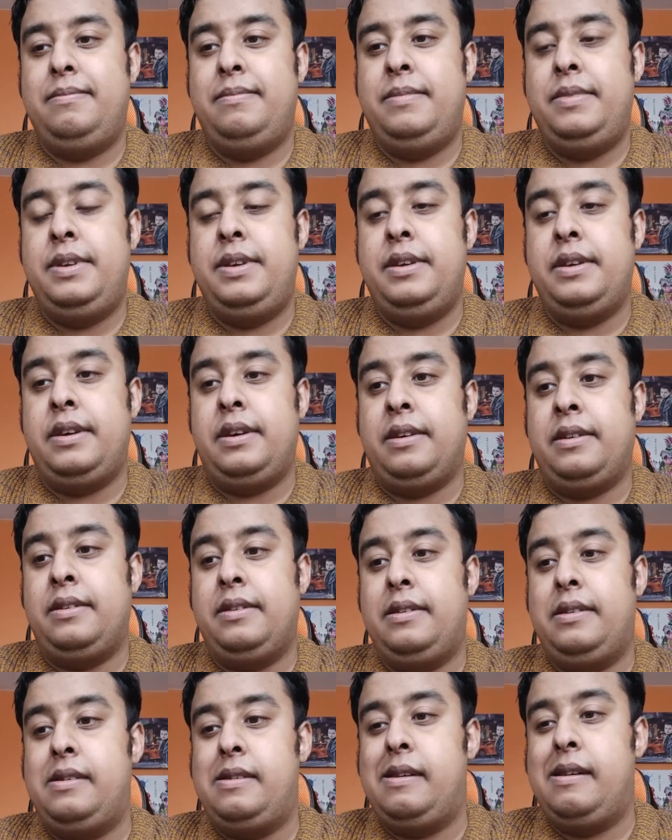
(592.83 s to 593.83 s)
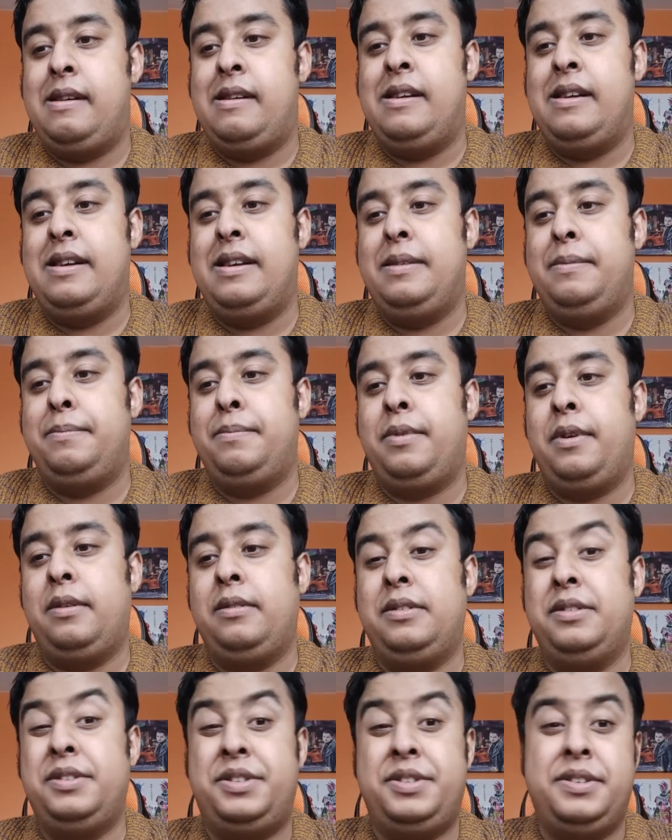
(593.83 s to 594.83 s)
yeah, I
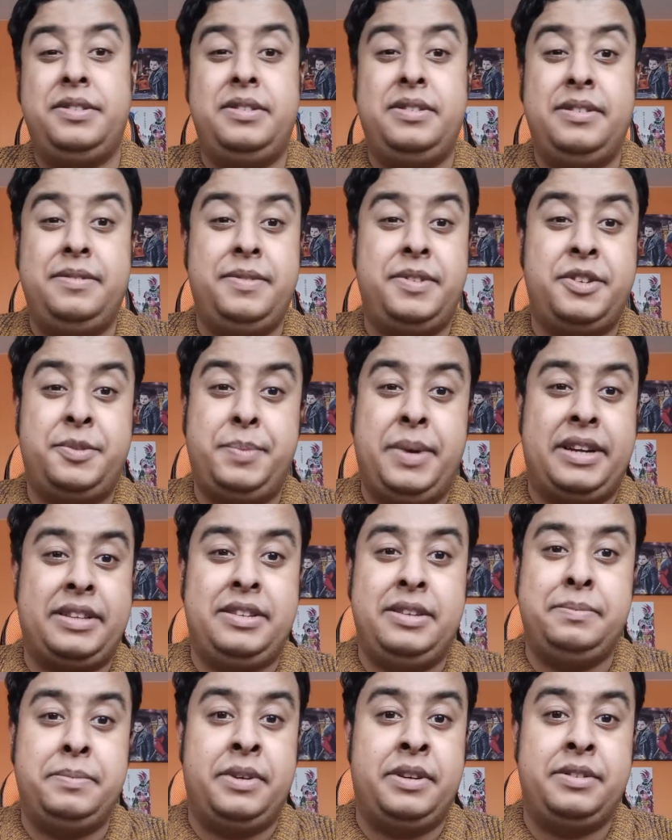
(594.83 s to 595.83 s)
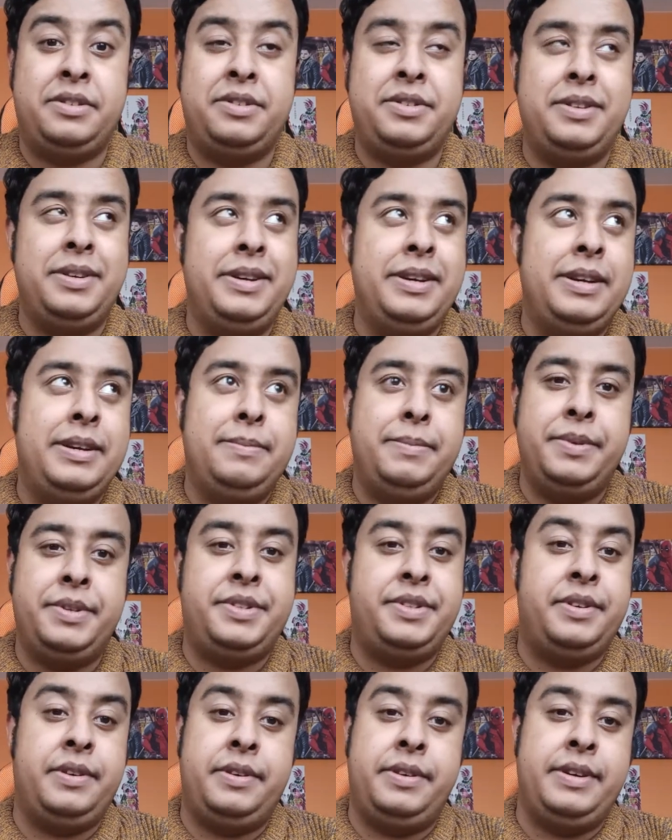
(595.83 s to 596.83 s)
probably should have expected much. But
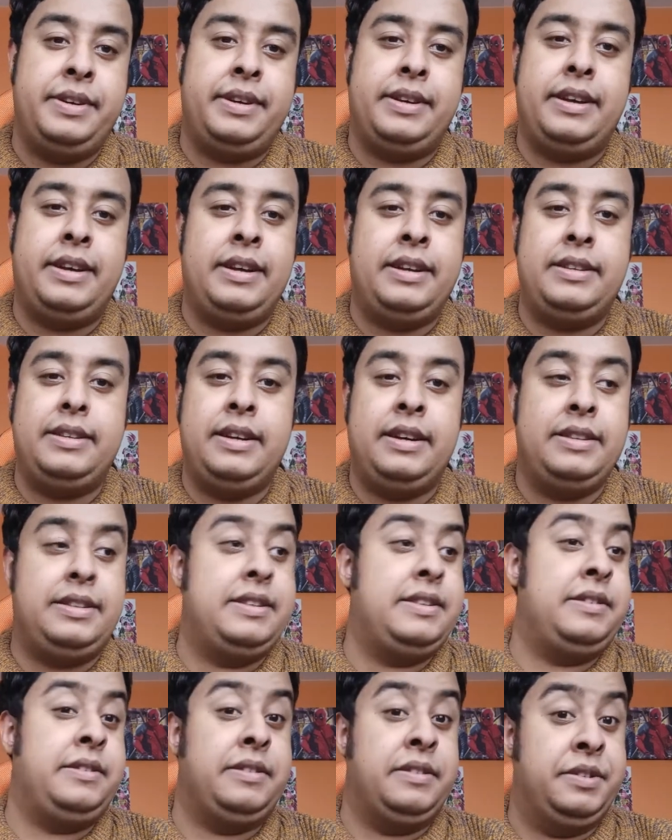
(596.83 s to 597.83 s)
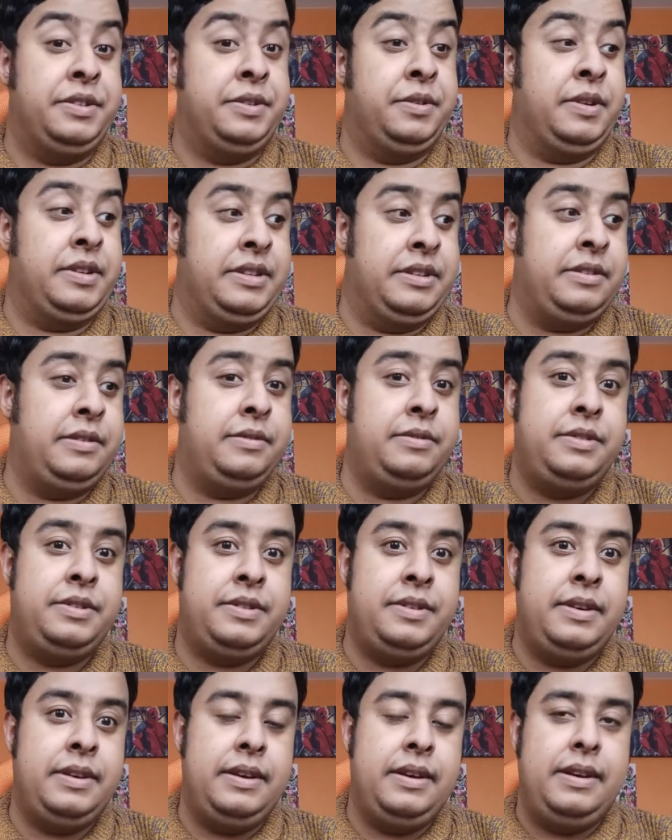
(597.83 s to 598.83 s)
still, yeah, I did not enjoy
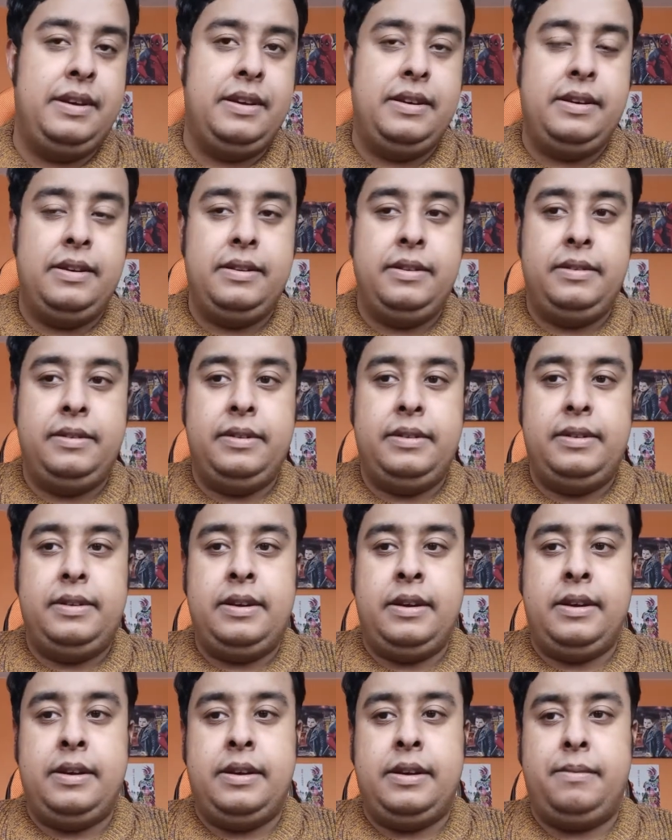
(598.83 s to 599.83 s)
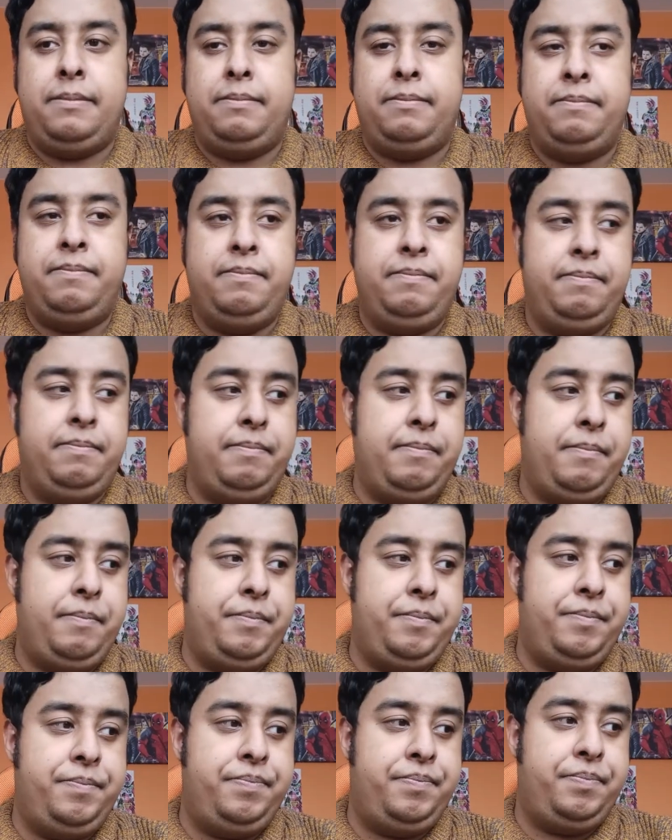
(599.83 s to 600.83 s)
those. The
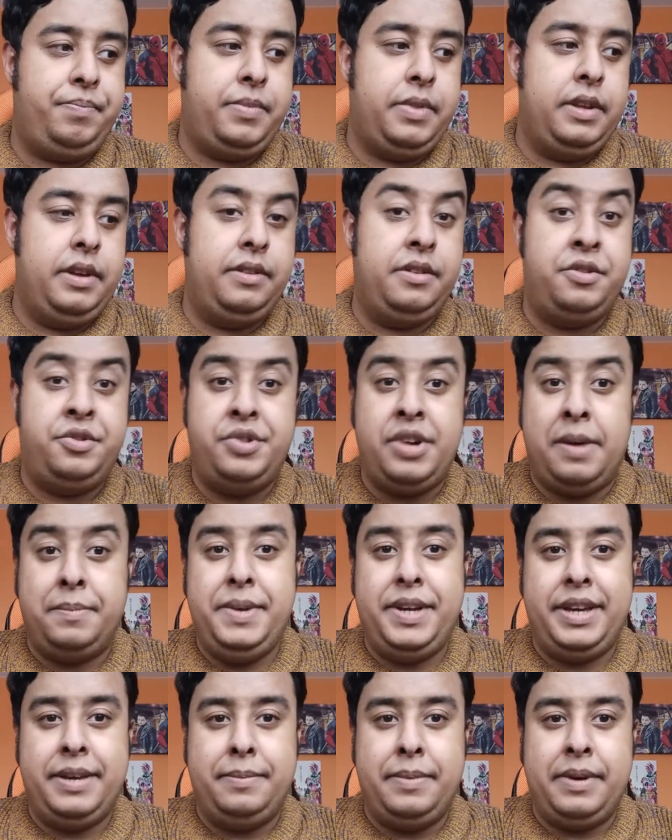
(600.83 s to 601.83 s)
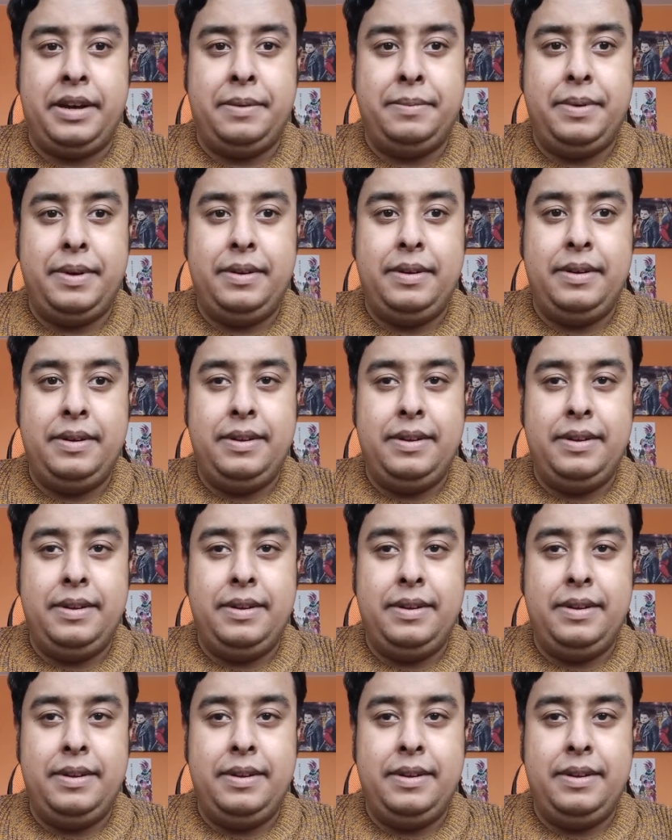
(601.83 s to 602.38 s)
shami kebab.